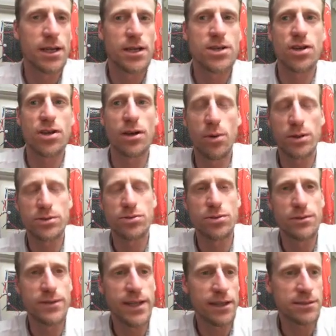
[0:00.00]
Now, I'm not going to go
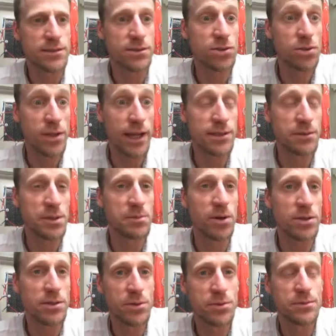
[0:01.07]
into discussing
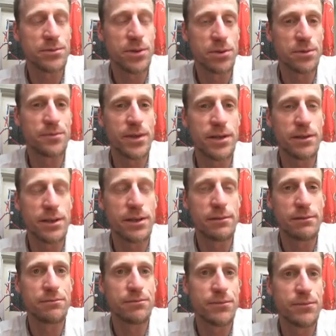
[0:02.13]
the
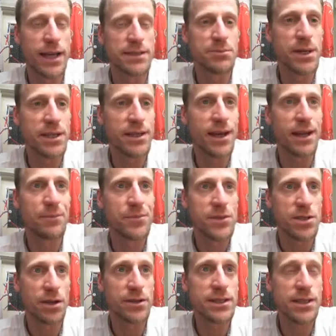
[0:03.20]
analysing in great detail in
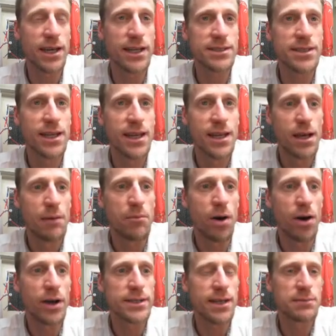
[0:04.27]
a short talk. I'm
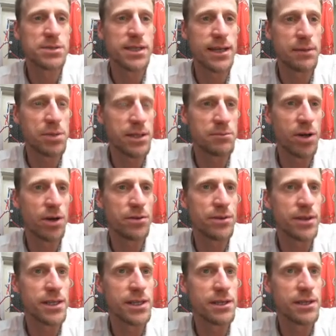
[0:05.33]
going to flash past a few
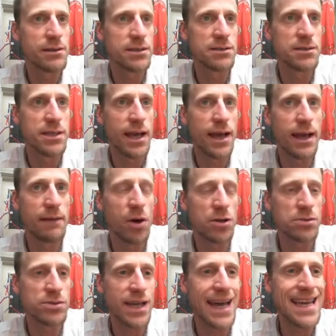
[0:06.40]
different visualizations
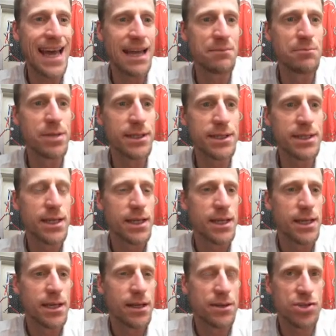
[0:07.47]
to show what sort
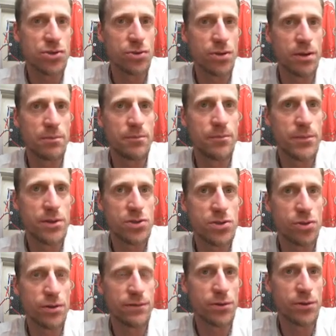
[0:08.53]
of analysis could actually be
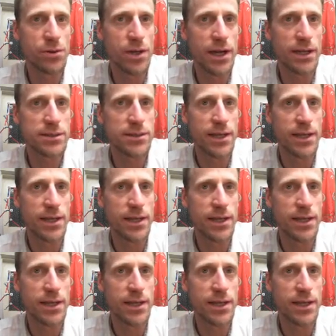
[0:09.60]
possible or